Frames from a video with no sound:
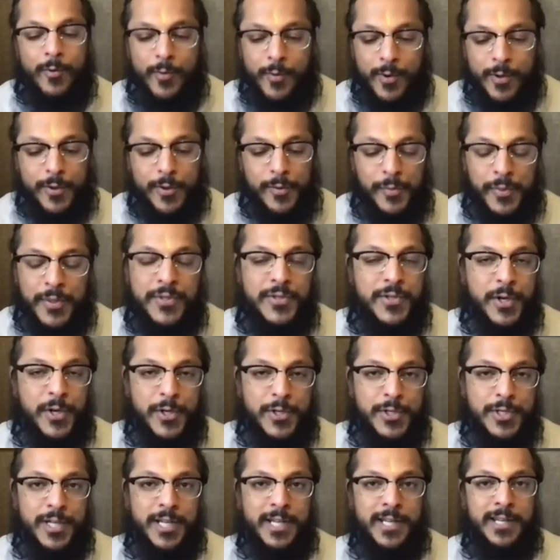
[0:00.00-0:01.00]
Whether Prince
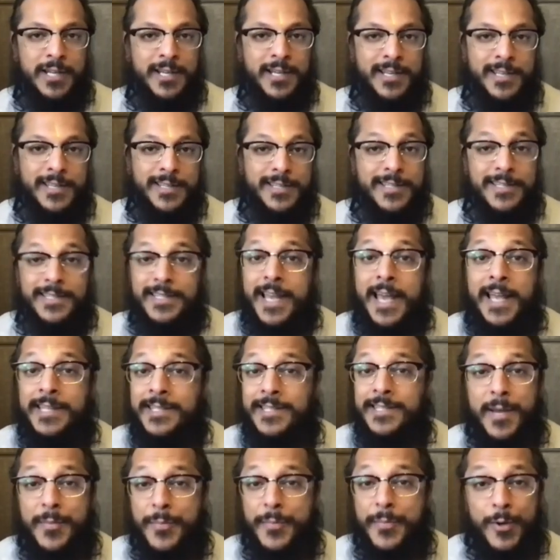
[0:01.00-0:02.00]
Arjuna
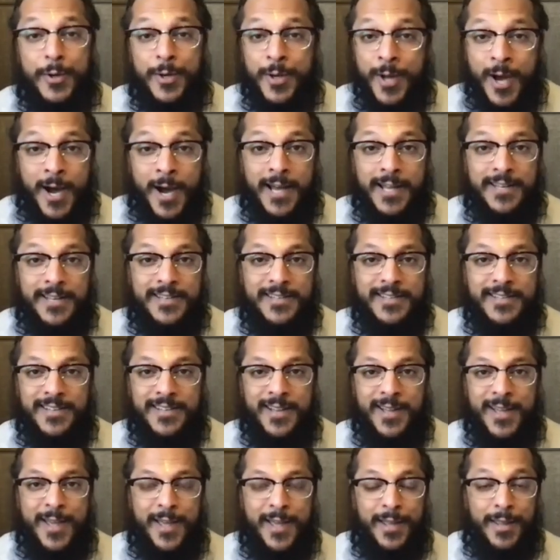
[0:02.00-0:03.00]
stands up or not,
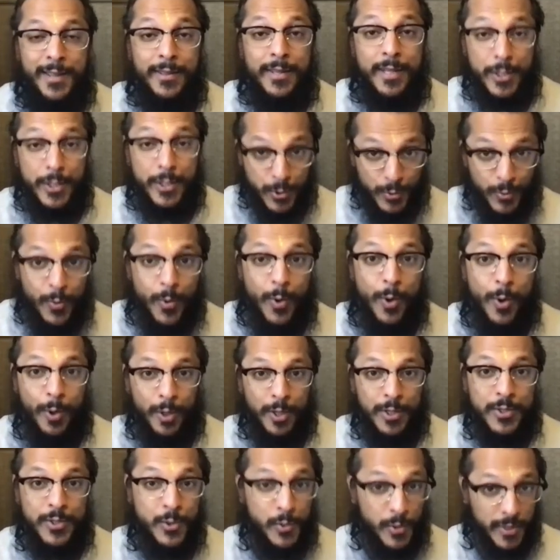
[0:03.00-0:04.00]
this
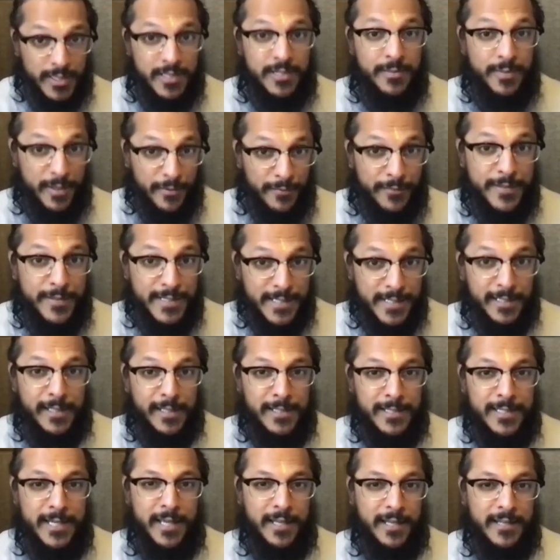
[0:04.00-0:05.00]
war is going to be
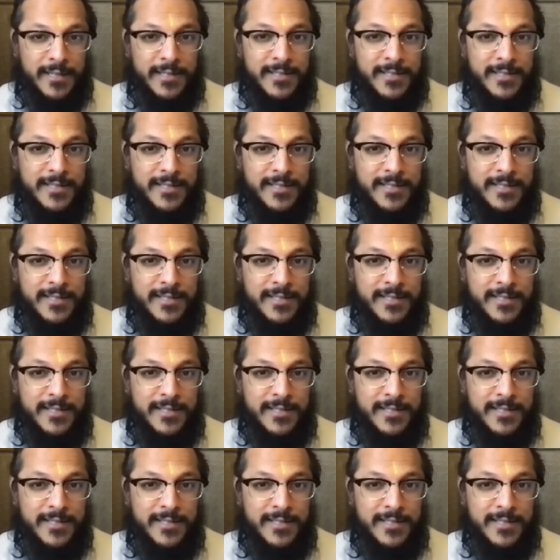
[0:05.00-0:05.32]
facilitated